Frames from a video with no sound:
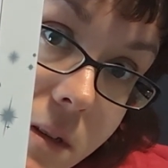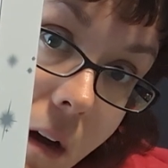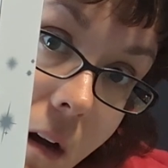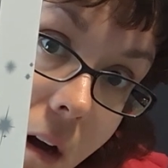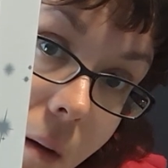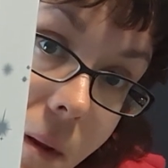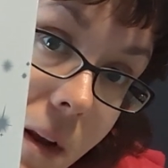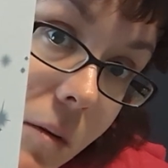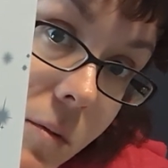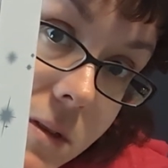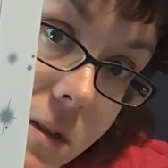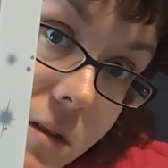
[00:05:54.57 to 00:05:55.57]
young. I mean, I
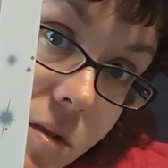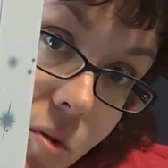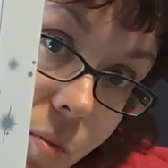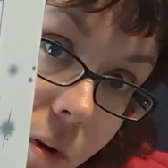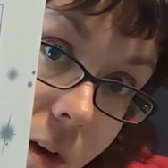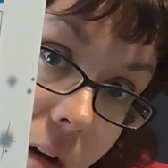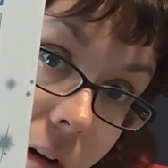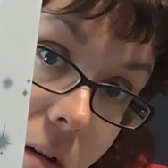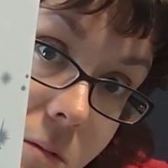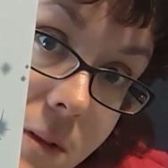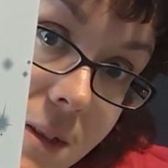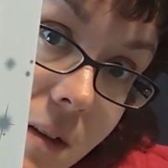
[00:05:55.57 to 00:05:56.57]
wasn't super young, I
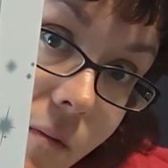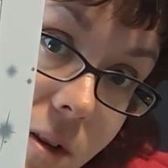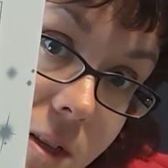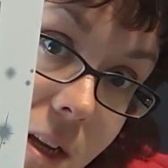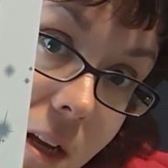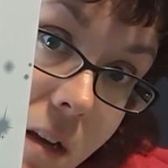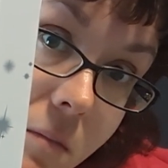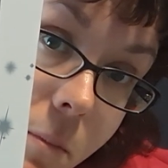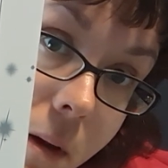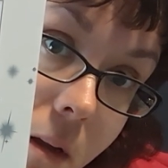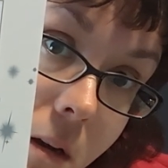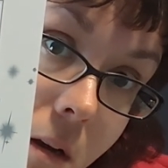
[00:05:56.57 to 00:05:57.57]
was 17,
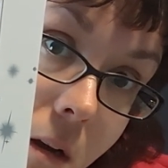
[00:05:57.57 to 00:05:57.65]
but